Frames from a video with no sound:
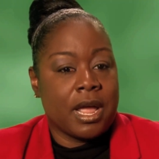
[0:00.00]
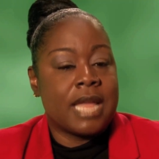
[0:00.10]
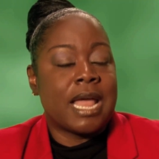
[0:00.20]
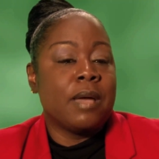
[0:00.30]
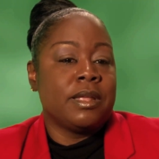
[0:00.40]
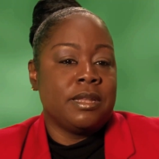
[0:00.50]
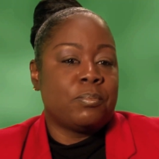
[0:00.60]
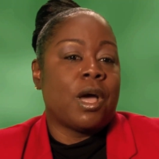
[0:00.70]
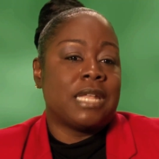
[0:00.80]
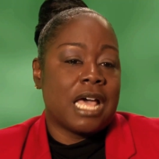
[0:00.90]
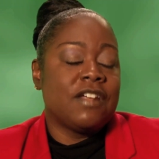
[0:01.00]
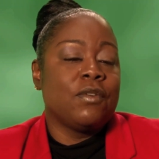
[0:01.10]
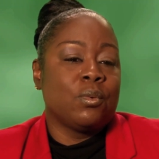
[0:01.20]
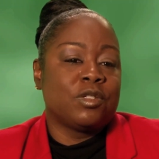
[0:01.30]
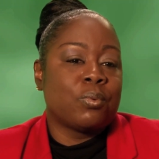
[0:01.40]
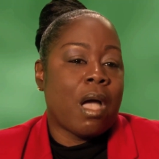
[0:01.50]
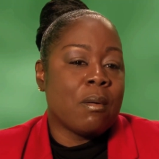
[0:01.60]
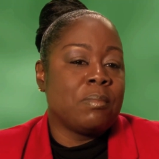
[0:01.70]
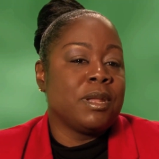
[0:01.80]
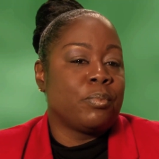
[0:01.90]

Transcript: And I and a lot of it was probably